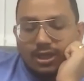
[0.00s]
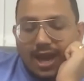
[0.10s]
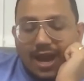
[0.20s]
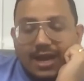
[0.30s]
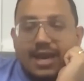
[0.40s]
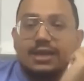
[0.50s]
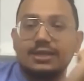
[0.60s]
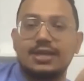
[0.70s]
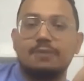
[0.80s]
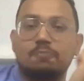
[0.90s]
idea
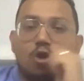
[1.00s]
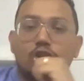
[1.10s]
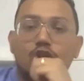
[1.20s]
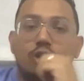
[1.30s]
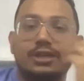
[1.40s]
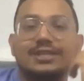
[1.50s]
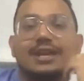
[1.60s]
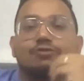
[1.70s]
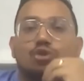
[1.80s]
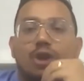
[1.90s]
is that Polygon
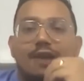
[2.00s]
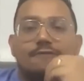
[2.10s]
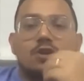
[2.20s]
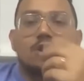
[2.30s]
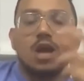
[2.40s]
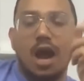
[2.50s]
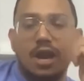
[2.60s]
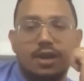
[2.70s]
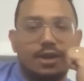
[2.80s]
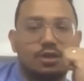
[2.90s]
itself should have
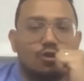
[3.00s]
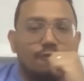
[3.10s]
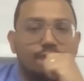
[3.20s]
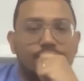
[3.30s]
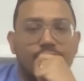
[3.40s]
hundreds of